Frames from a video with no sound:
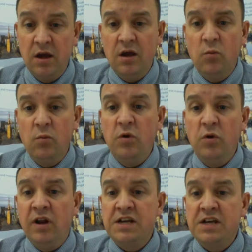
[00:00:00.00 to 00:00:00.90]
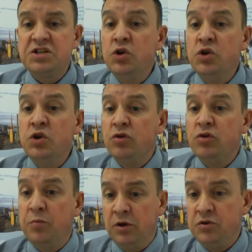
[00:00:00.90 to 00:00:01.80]
with less nutrient
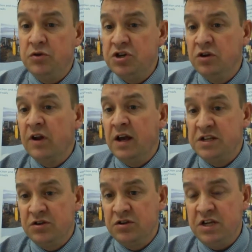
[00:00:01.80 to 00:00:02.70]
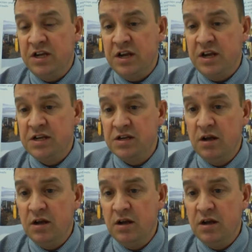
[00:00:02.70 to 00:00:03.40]
pollution over the last 30 years,